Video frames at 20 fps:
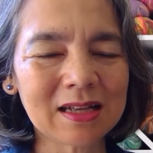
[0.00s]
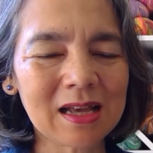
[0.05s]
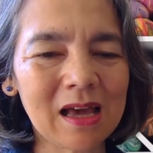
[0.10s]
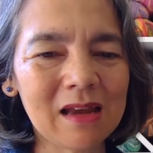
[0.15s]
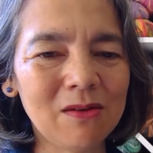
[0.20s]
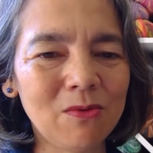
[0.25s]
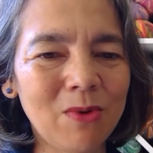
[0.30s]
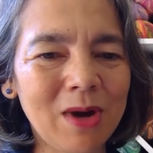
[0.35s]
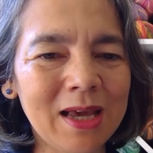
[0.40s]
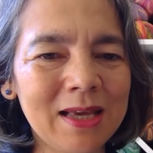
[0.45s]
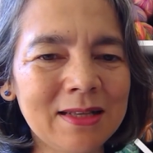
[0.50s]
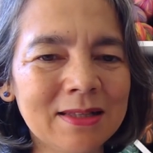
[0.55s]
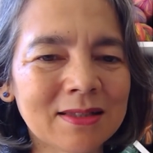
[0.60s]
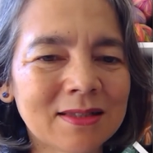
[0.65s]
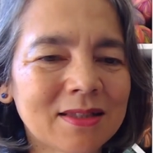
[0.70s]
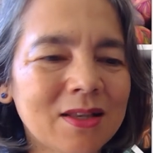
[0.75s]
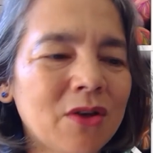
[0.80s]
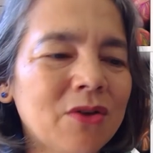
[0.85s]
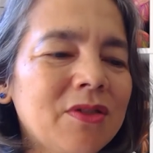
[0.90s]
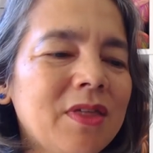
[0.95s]
colorways.
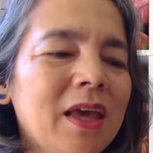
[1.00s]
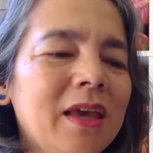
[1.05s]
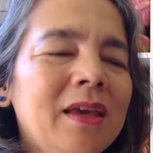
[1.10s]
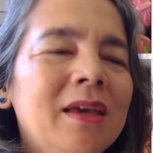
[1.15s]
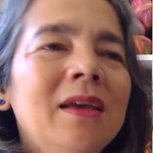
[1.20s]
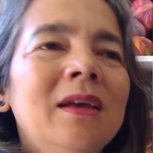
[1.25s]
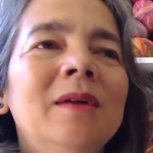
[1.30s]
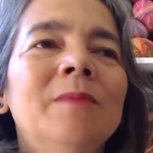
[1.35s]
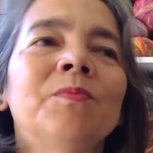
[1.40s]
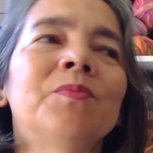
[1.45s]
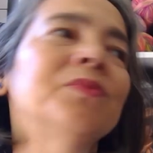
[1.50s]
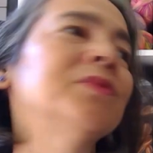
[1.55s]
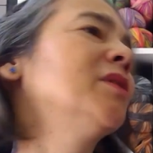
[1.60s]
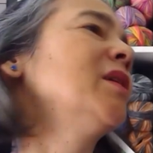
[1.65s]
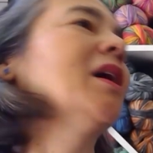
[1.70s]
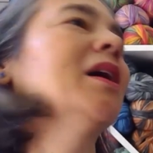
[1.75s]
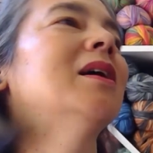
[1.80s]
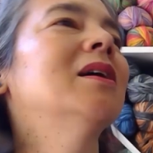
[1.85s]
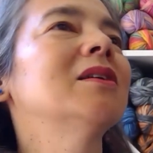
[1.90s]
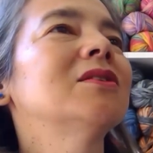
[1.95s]
So they
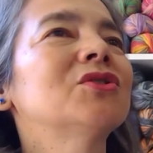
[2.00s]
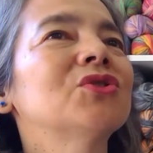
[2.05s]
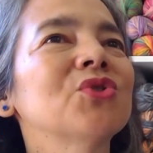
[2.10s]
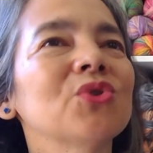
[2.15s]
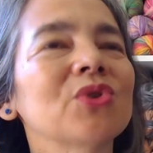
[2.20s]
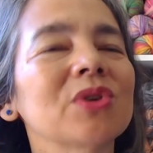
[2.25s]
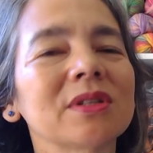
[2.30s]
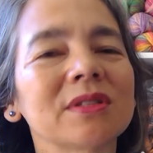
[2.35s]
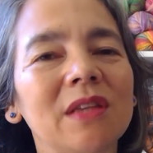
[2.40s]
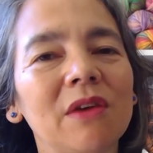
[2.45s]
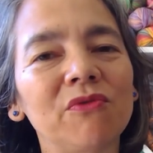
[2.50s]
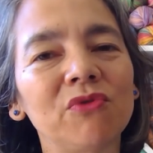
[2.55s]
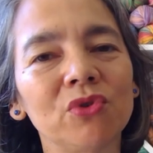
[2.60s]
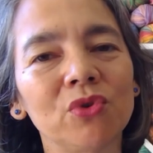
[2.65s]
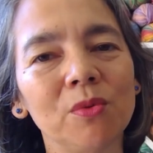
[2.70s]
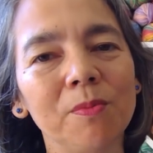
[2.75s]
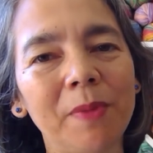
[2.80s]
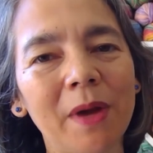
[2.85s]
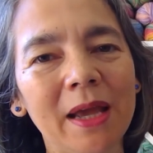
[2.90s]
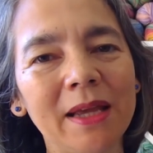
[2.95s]
took
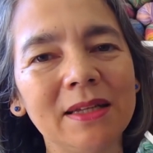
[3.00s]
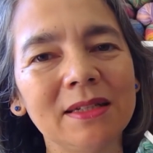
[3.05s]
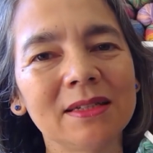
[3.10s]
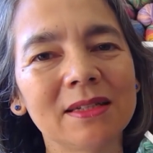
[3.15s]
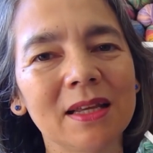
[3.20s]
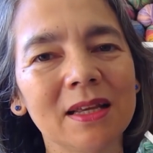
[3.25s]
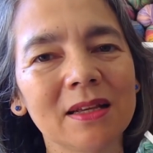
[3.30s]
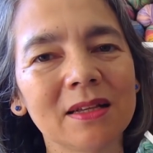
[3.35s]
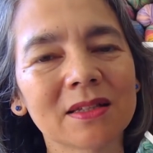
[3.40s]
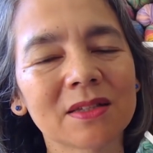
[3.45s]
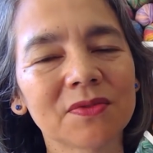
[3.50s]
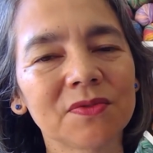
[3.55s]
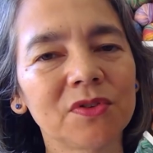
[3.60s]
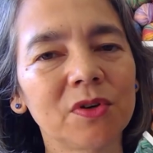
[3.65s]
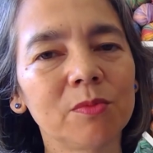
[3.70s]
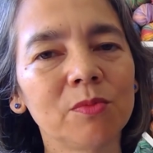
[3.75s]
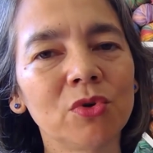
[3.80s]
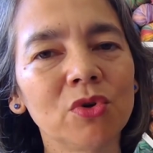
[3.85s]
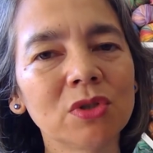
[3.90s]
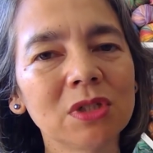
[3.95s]
several paintings
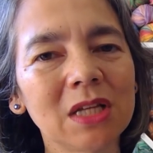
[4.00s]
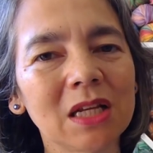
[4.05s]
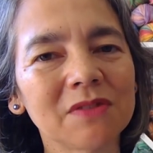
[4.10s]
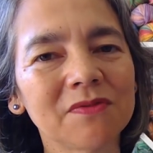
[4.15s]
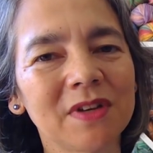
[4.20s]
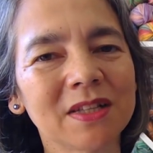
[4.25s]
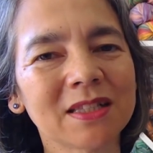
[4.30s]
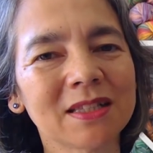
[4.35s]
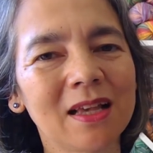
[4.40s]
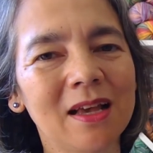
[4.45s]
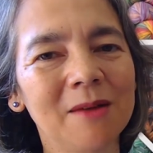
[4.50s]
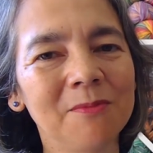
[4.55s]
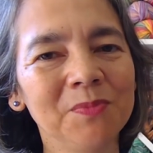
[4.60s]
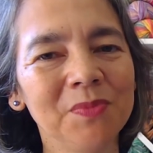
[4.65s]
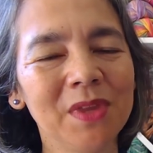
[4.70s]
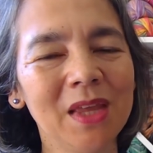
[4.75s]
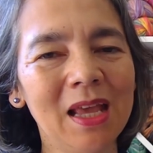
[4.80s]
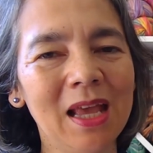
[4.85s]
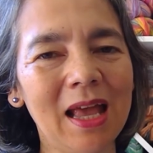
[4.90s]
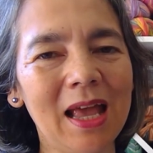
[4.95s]
from Hundertwasser,
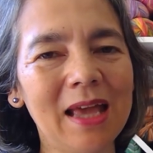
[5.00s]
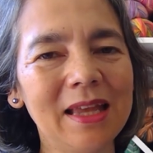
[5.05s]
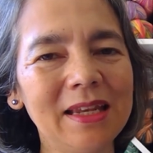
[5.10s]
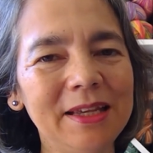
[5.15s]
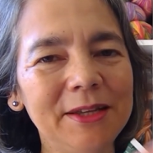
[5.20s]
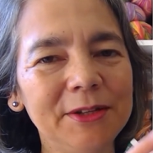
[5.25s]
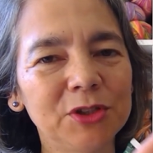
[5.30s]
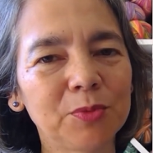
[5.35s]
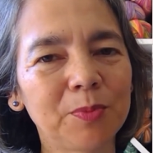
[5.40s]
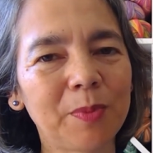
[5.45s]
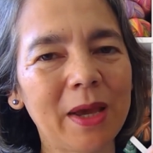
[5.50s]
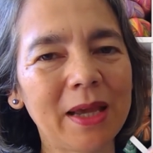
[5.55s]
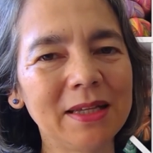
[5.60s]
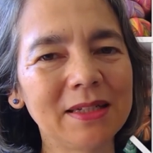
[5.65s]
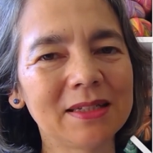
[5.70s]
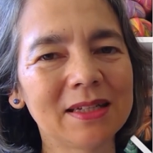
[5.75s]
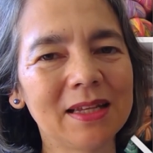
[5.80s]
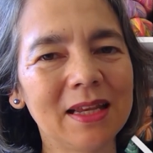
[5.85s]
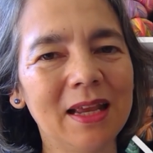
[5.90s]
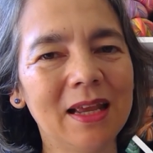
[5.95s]
and each
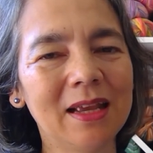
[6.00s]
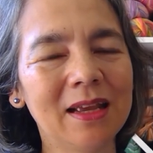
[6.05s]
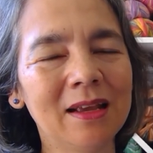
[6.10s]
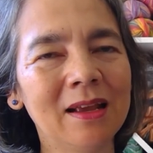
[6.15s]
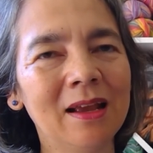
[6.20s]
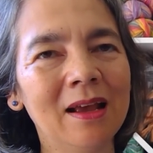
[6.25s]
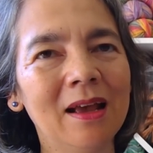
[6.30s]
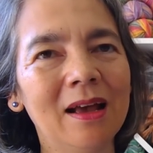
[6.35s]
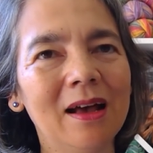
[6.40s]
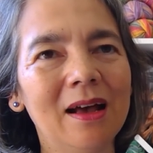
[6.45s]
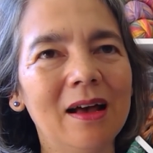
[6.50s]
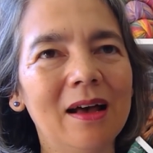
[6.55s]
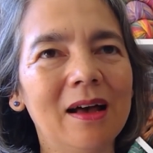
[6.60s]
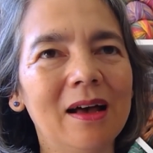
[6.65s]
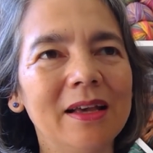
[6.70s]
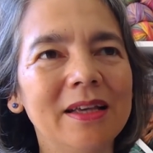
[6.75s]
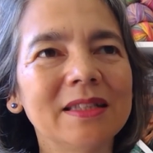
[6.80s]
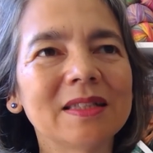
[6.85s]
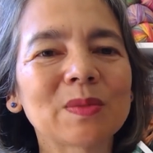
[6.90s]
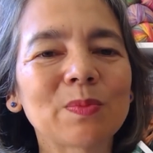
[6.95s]
painting
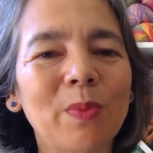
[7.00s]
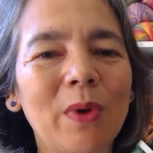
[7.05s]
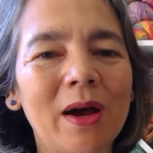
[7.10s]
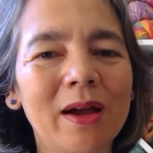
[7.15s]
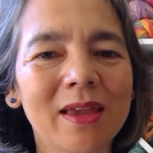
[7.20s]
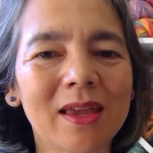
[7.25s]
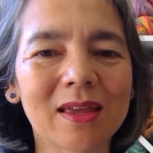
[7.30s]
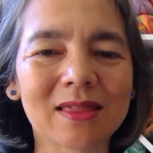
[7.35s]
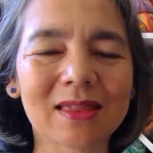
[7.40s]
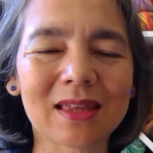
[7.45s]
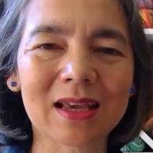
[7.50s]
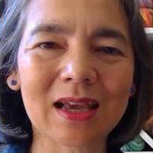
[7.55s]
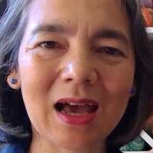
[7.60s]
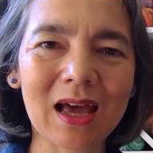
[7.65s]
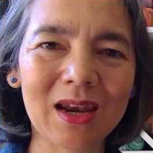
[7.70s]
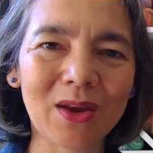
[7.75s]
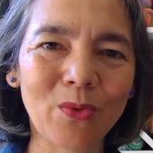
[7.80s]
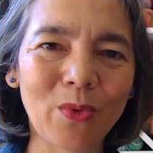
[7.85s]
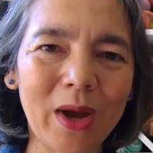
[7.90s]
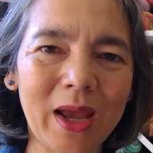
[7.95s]
inspired the
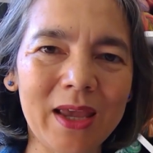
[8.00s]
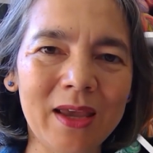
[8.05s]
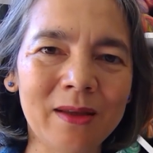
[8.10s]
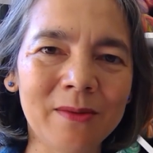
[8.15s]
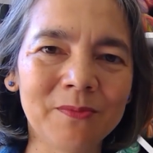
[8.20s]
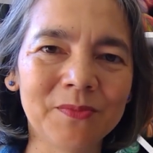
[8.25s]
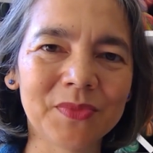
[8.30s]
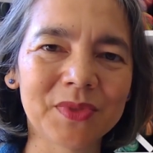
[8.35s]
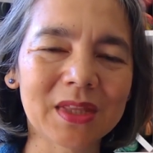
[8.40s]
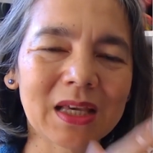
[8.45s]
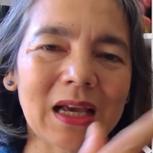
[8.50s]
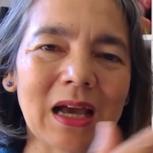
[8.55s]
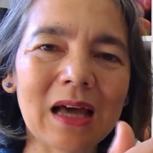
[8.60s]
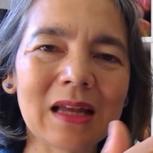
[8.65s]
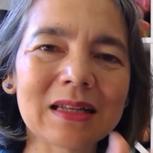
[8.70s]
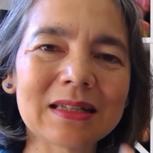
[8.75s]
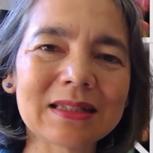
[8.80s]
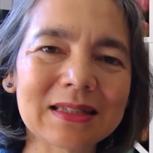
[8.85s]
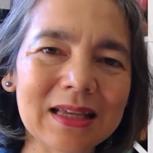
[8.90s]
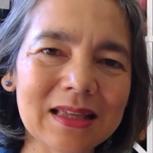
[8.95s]
colorway, the
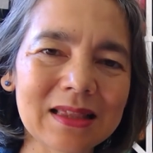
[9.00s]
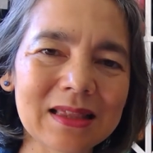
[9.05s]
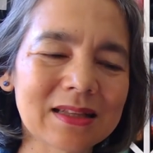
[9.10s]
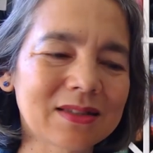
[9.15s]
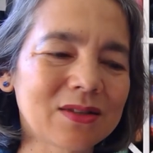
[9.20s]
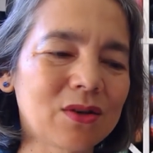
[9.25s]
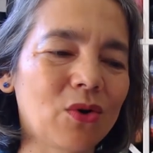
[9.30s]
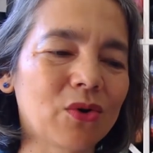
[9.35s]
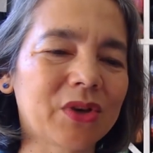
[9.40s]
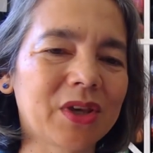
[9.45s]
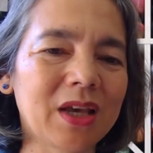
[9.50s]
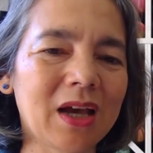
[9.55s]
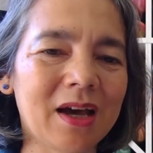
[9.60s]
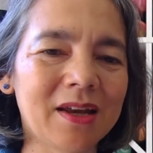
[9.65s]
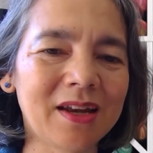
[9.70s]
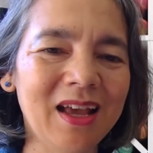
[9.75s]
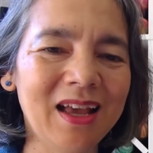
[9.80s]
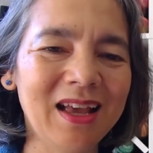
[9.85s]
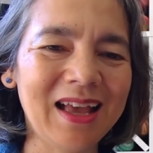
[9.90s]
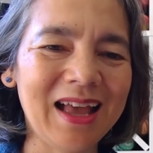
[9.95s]
colors in the sock
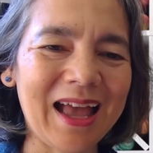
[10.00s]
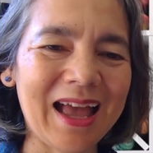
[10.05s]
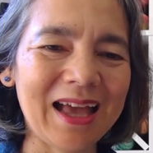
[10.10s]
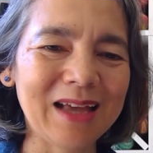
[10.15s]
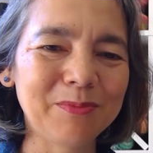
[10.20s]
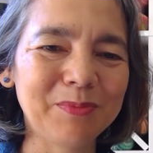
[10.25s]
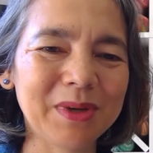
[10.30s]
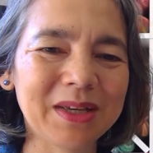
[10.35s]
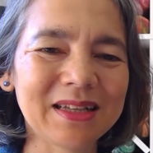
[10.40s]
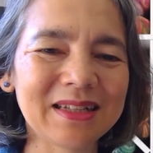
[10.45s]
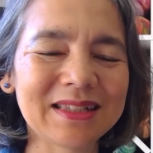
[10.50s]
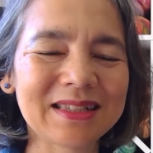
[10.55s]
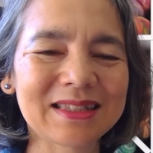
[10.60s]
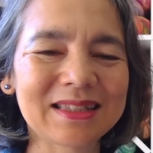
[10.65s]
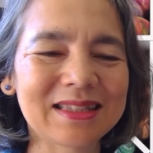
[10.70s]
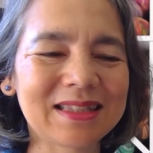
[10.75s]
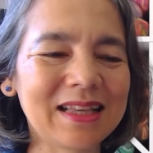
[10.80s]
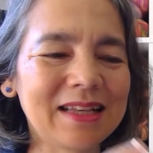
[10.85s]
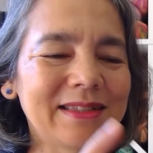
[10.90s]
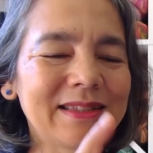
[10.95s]
yarn. And because
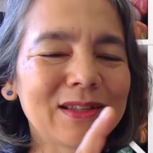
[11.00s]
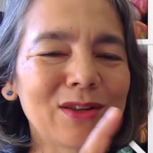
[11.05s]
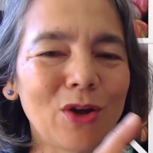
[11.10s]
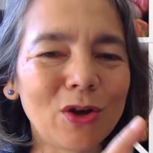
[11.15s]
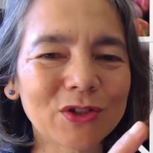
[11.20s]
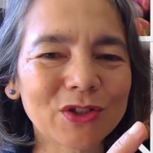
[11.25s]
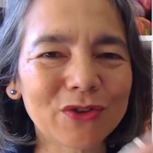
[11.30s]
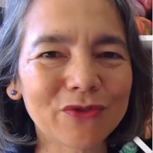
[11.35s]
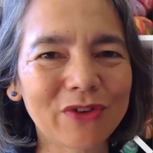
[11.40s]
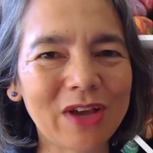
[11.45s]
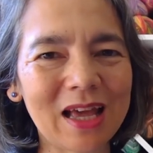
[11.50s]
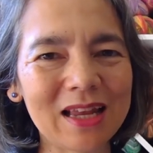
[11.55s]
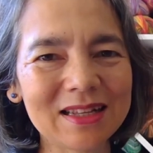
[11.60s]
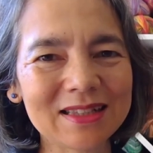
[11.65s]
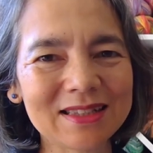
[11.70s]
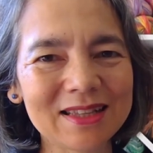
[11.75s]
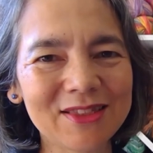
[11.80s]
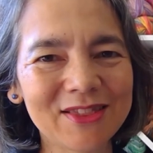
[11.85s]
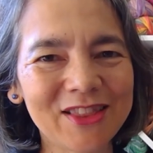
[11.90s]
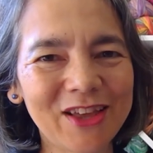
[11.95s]
there's lots of
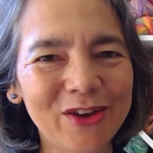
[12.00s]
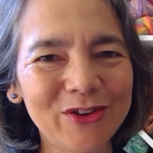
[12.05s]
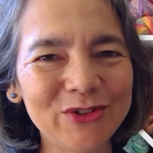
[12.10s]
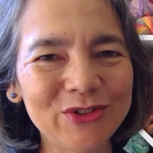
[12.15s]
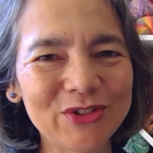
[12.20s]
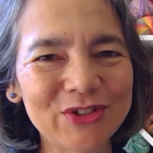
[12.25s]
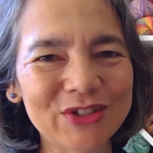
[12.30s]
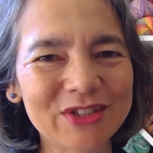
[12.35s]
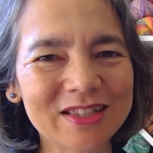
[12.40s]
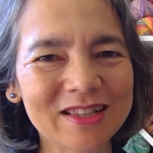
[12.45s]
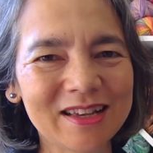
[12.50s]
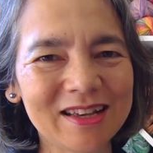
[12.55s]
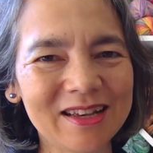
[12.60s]
colors in those